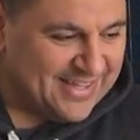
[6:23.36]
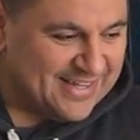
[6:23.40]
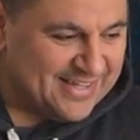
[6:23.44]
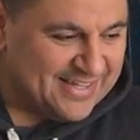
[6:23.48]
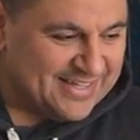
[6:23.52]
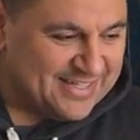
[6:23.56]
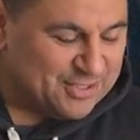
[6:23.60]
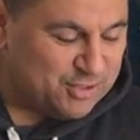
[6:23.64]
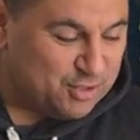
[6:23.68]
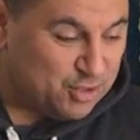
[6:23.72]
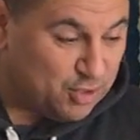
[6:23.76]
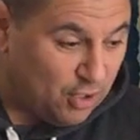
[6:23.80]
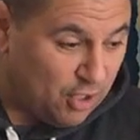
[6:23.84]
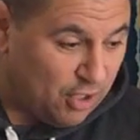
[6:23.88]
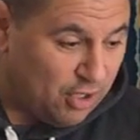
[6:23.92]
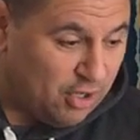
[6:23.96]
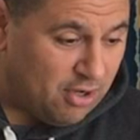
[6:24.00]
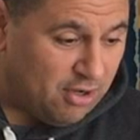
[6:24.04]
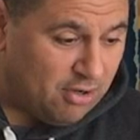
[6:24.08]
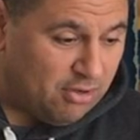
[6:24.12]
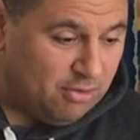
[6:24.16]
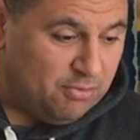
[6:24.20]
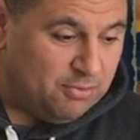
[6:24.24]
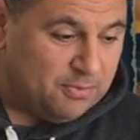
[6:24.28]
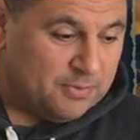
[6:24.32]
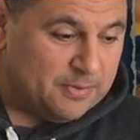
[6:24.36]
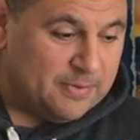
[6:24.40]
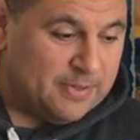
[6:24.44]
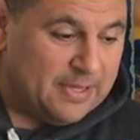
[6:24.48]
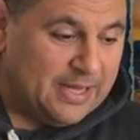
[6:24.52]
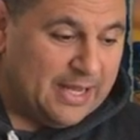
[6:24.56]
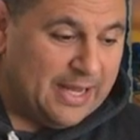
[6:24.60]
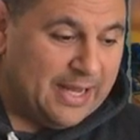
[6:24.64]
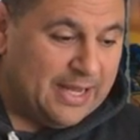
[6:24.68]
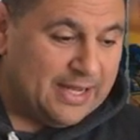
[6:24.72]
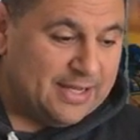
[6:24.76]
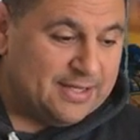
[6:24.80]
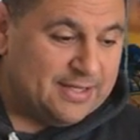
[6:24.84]
So,
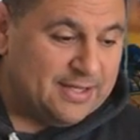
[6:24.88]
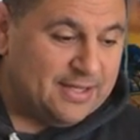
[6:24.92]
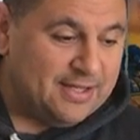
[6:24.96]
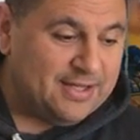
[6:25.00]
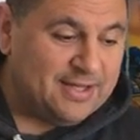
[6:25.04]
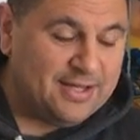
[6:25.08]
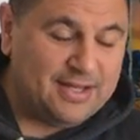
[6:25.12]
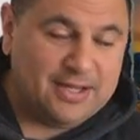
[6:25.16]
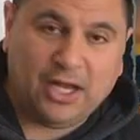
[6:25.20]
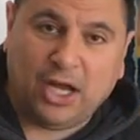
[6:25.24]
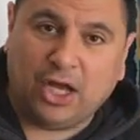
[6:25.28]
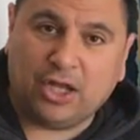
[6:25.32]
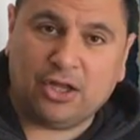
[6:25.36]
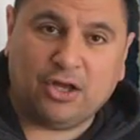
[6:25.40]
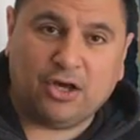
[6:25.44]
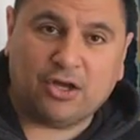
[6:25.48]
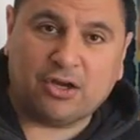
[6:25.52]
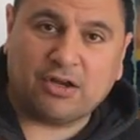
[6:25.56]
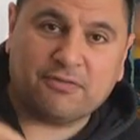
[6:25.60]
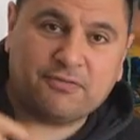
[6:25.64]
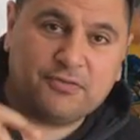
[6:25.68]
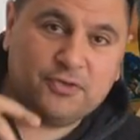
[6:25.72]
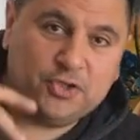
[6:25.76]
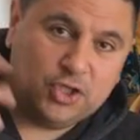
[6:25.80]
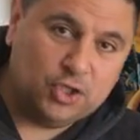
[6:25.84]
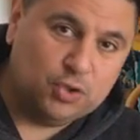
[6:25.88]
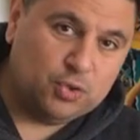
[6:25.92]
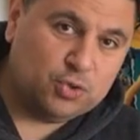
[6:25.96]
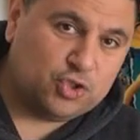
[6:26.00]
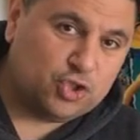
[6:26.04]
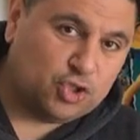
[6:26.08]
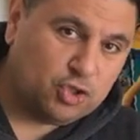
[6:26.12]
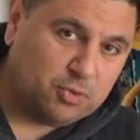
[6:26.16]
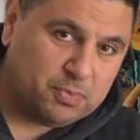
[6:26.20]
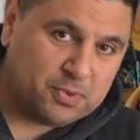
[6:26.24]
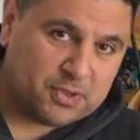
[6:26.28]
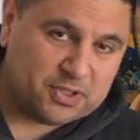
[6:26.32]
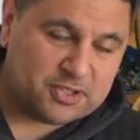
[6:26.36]
a lot of
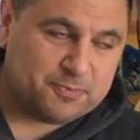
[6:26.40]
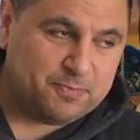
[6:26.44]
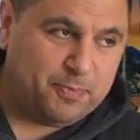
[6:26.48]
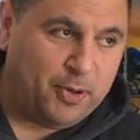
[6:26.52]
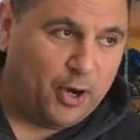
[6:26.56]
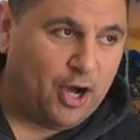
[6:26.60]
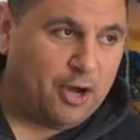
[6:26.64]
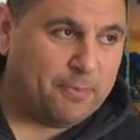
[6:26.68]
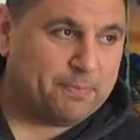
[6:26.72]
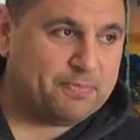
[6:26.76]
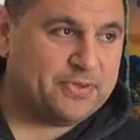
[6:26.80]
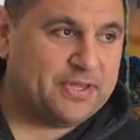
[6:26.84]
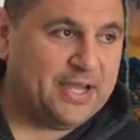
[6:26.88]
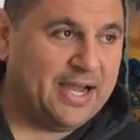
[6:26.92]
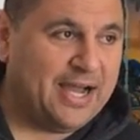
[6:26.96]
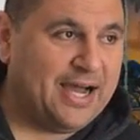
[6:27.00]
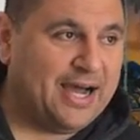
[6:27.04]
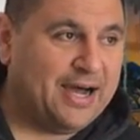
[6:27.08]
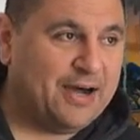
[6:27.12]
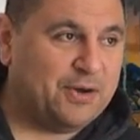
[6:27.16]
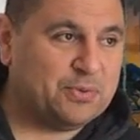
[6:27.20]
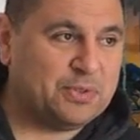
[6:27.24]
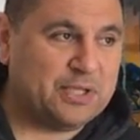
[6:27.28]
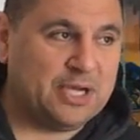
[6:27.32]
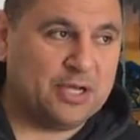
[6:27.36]
YouTubers popped out,